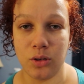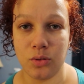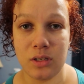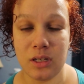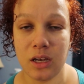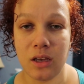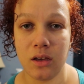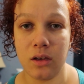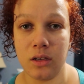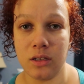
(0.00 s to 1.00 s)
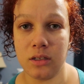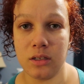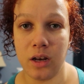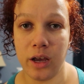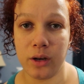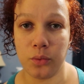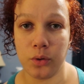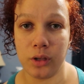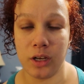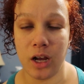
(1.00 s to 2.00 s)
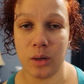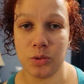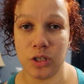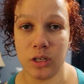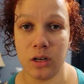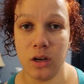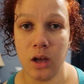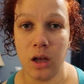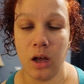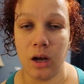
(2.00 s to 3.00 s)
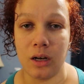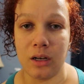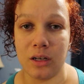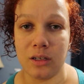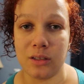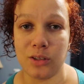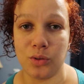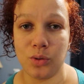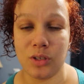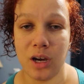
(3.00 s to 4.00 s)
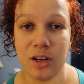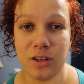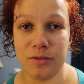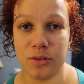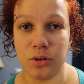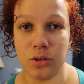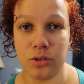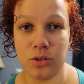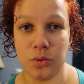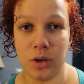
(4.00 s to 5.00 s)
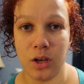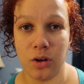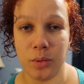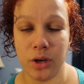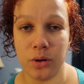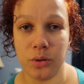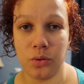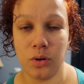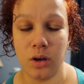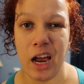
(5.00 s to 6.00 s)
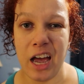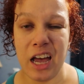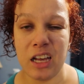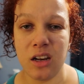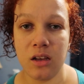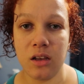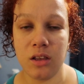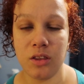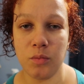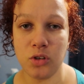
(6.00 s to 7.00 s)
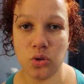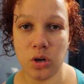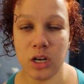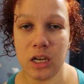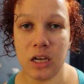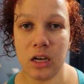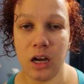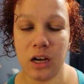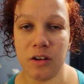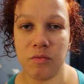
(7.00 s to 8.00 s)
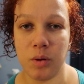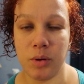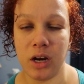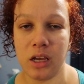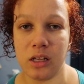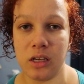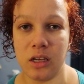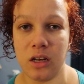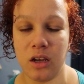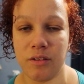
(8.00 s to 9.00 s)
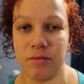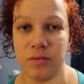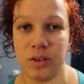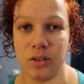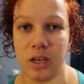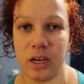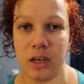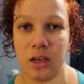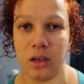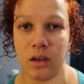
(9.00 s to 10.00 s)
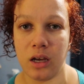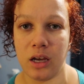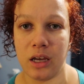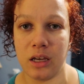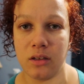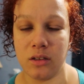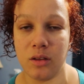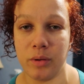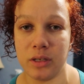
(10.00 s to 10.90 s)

stick is not really an option. So it was kind of difficult doing it on my own. I got the majority of my body clean. I feel like I did the